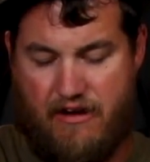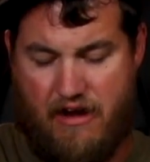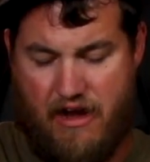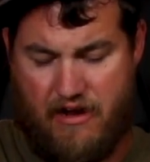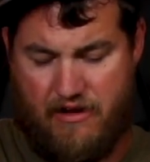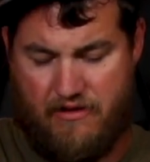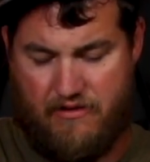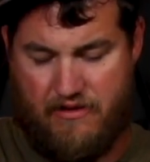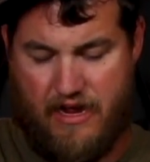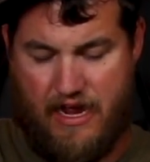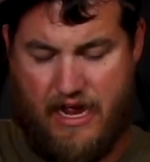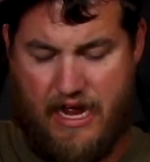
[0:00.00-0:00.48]

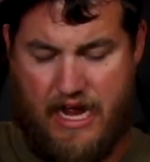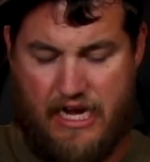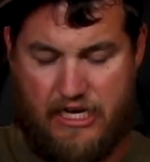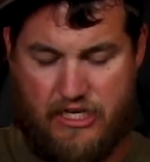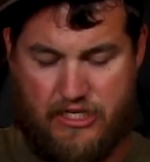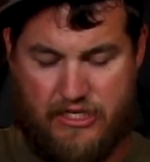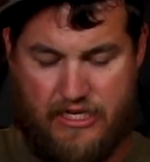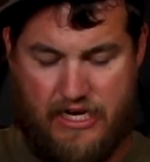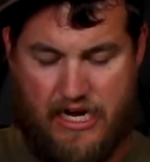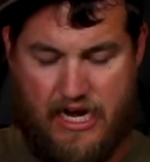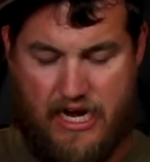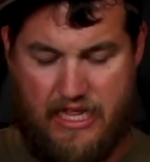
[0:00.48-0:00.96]
I
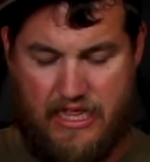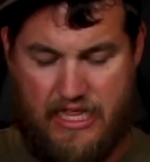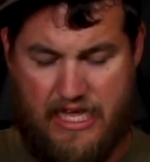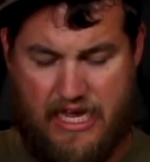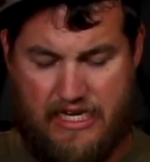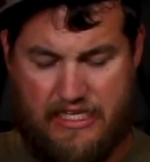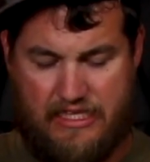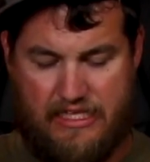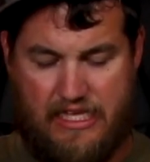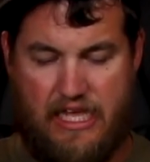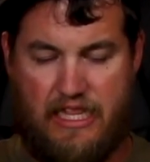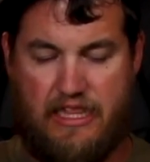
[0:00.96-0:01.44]
actually kind of
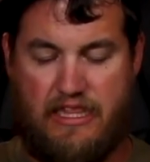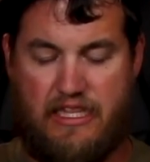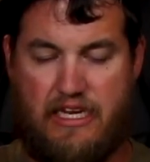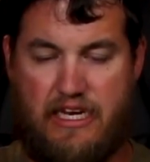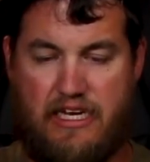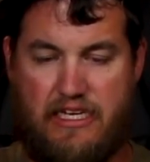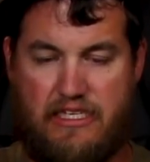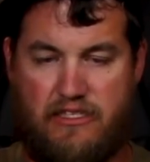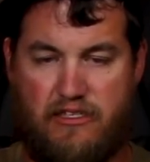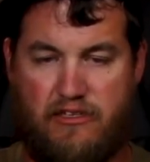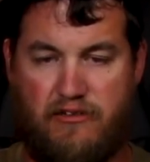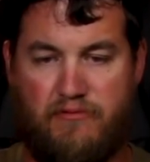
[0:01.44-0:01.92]
like that. The
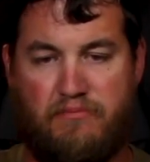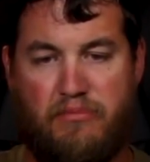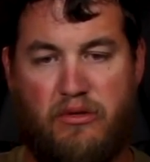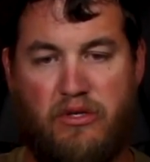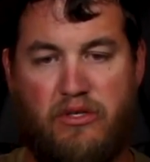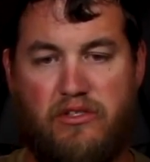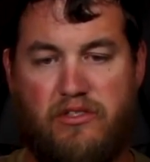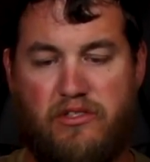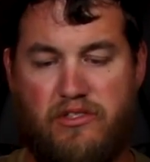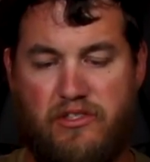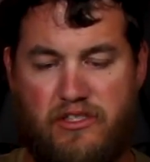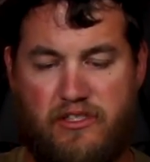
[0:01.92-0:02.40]
nice little
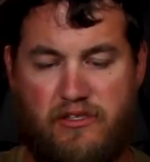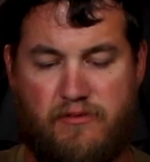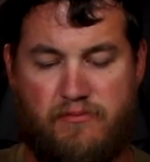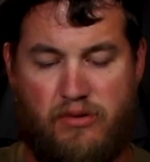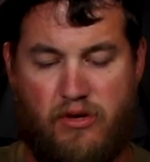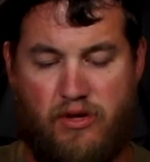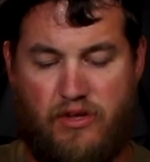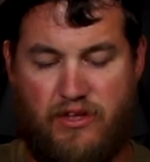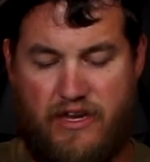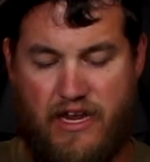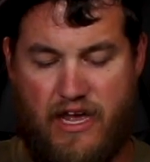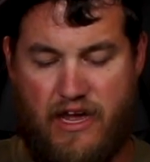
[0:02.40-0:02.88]
pulls to
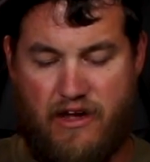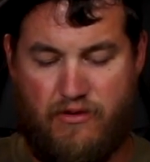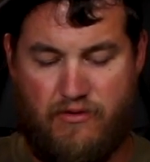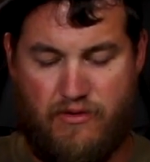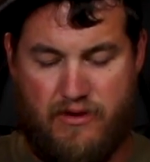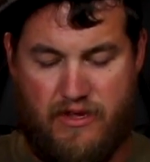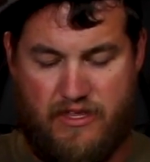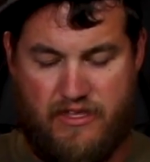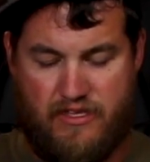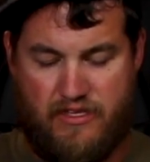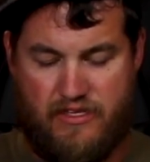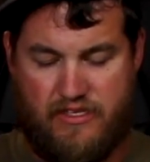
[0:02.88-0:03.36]
pull it out
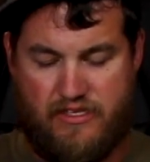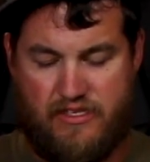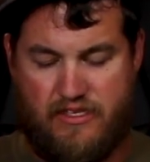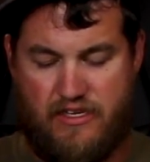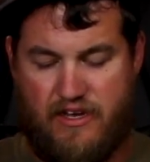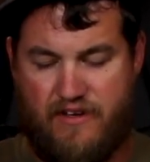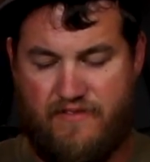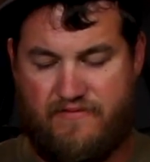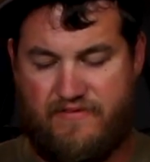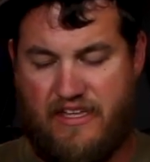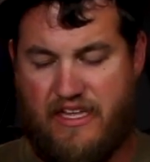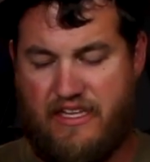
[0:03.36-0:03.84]
with and stuff.